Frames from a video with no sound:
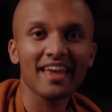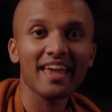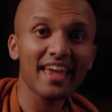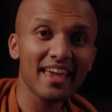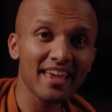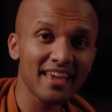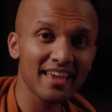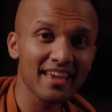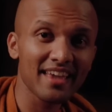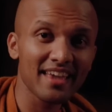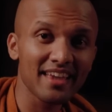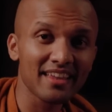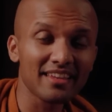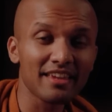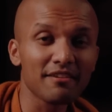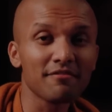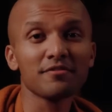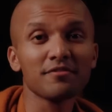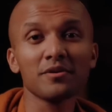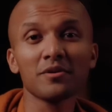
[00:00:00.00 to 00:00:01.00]
And
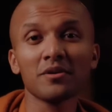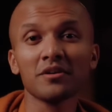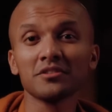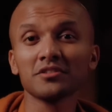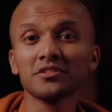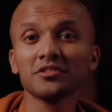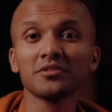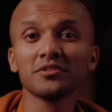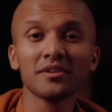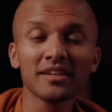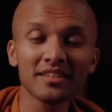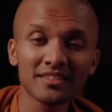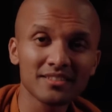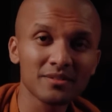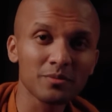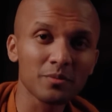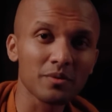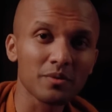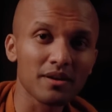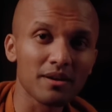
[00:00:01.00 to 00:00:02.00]
if you're stressed
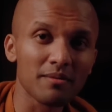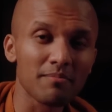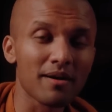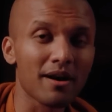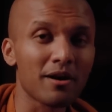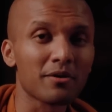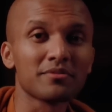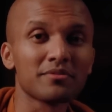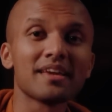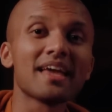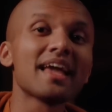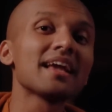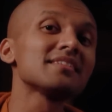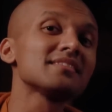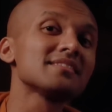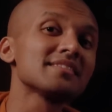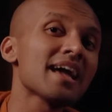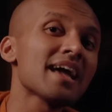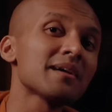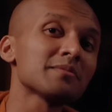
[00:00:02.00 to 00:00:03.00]
about the
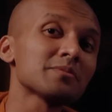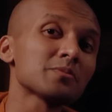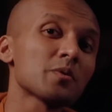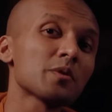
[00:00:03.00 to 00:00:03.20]
exams,